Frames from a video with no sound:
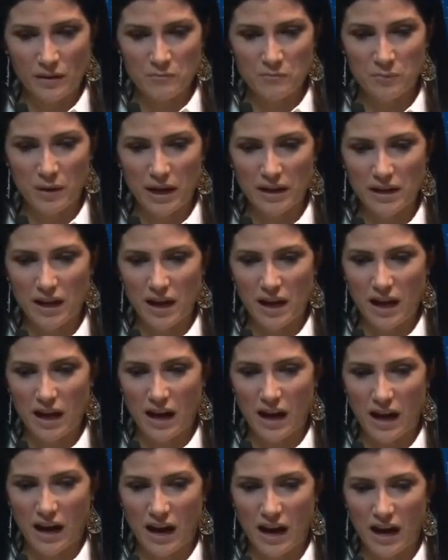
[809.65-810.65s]
But
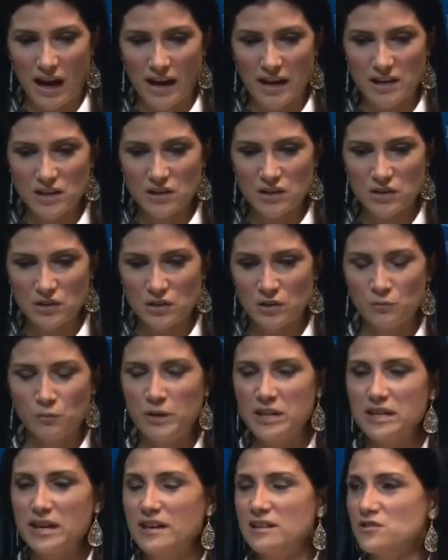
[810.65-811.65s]

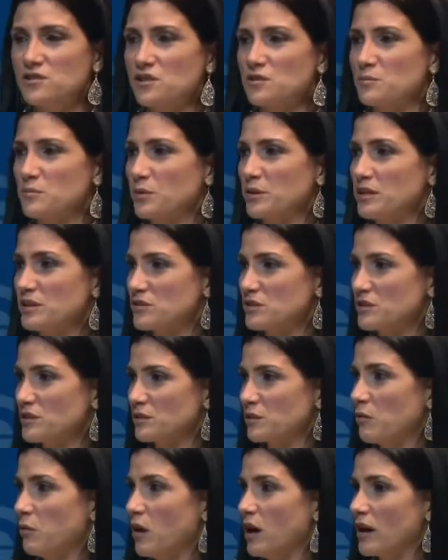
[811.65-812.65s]
we can't just preach to
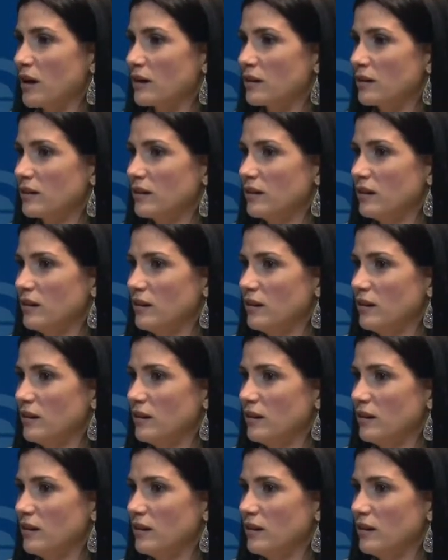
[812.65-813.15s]
the choir.